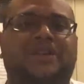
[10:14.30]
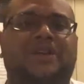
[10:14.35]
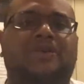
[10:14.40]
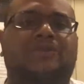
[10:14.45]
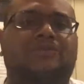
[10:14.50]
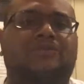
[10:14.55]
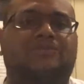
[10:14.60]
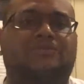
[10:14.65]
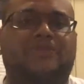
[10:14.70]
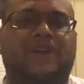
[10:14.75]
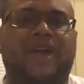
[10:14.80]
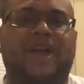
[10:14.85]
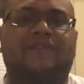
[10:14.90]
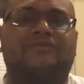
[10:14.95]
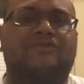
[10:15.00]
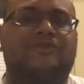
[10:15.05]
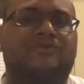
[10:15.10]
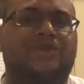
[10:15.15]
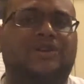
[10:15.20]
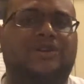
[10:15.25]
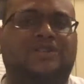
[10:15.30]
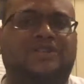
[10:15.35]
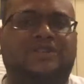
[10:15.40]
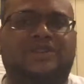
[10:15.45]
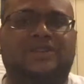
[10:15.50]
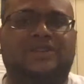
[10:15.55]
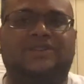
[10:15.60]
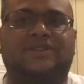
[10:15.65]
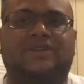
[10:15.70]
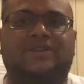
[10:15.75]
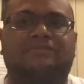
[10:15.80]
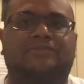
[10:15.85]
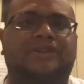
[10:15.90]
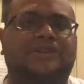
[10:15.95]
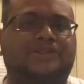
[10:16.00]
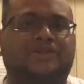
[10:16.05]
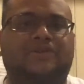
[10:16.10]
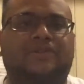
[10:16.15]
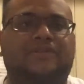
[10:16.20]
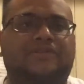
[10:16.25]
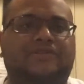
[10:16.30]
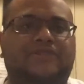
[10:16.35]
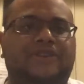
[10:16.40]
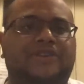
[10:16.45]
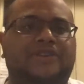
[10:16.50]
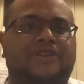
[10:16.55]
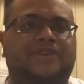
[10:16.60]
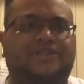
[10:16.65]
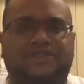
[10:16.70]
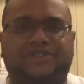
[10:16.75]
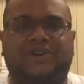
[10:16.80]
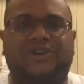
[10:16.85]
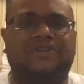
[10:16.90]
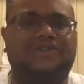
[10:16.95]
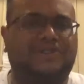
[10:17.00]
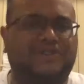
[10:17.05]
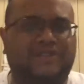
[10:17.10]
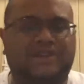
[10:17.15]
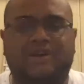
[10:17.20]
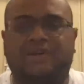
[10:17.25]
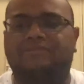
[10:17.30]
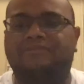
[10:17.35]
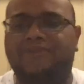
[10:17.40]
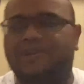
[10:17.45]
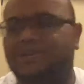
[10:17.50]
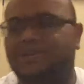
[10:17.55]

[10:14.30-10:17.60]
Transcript: If you're registered, they'll have you registered as a habitual offender.